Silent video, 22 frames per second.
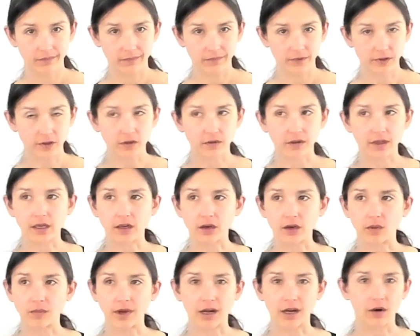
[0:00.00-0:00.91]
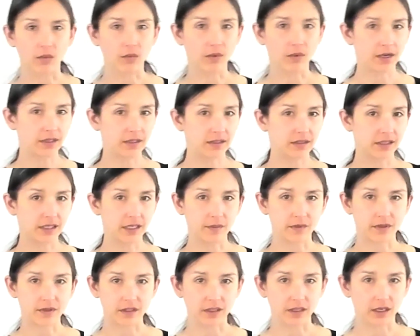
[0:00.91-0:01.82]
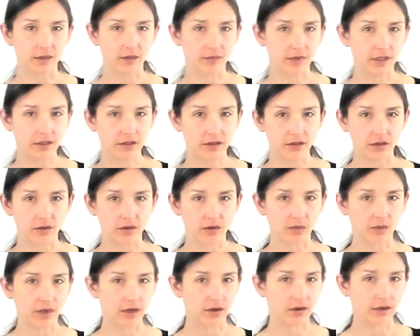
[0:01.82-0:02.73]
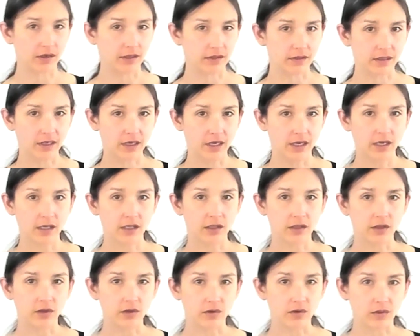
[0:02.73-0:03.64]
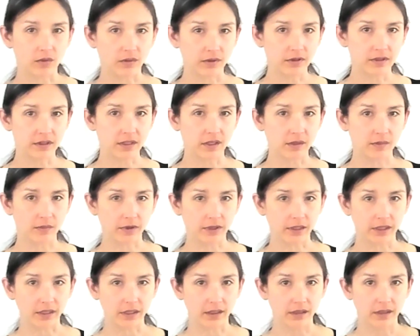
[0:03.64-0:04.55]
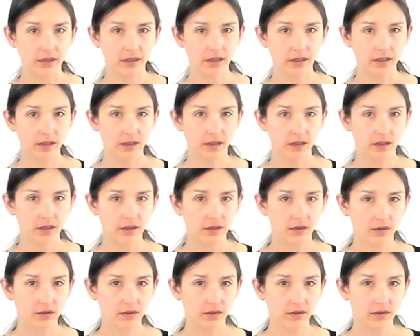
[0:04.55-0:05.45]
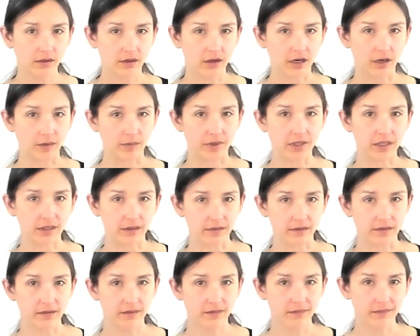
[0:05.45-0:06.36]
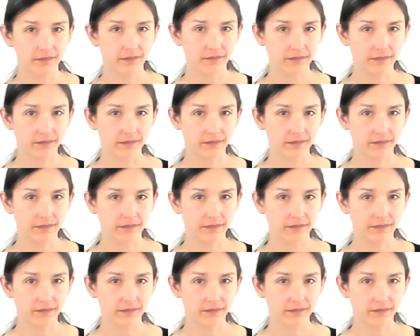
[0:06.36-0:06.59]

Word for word: So that no matter what seems to come into your awareness, you simply are peace.